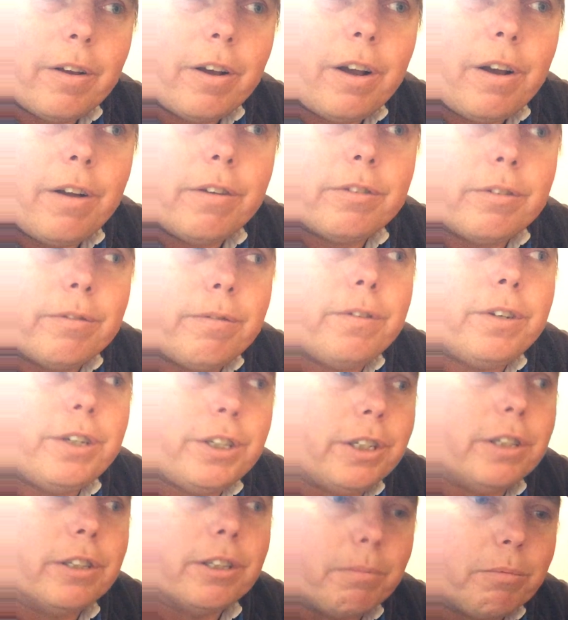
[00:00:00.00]
after
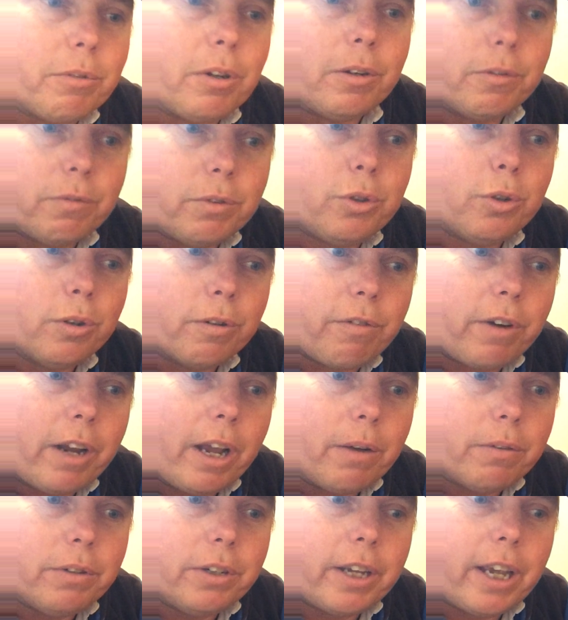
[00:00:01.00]
fishing, sometimes for 2 or 3
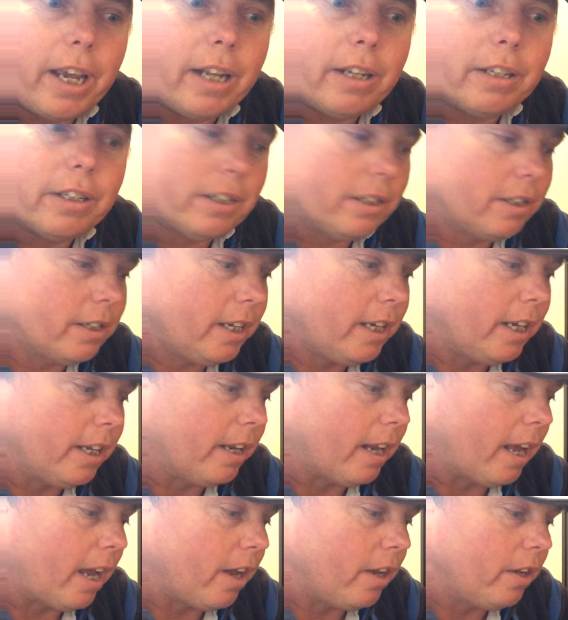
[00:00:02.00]
hours, you get into
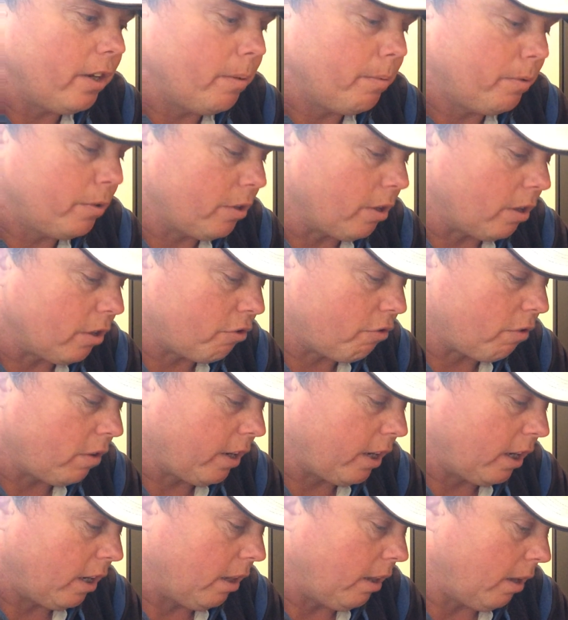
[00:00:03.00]
seeing that, and you start
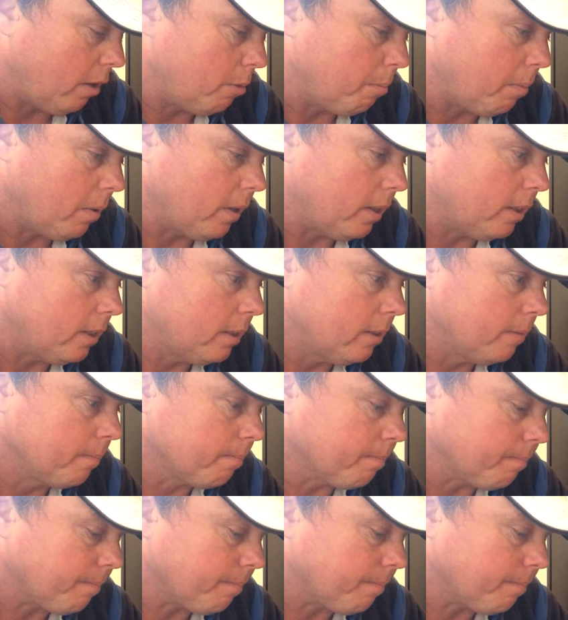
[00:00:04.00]
striking at those bites.